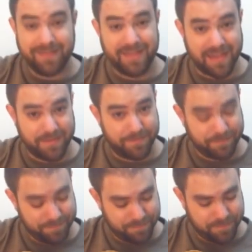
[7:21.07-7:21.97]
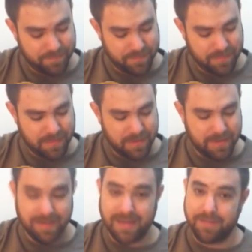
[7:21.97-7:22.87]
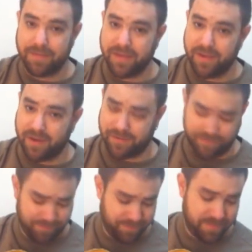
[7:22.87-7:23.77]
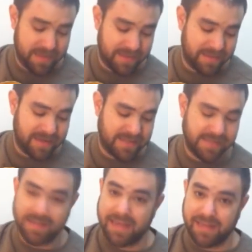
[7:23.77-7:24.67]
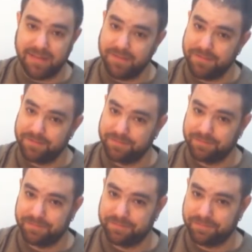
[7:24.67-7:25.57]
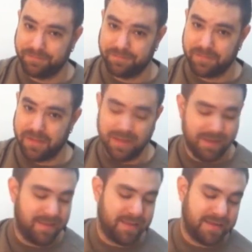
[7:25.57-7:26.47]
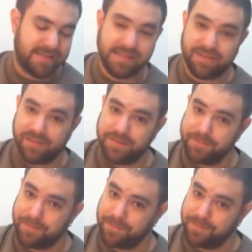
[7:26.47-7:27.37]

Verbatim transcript: 10, take the pinky off, and then it's 8, then 7,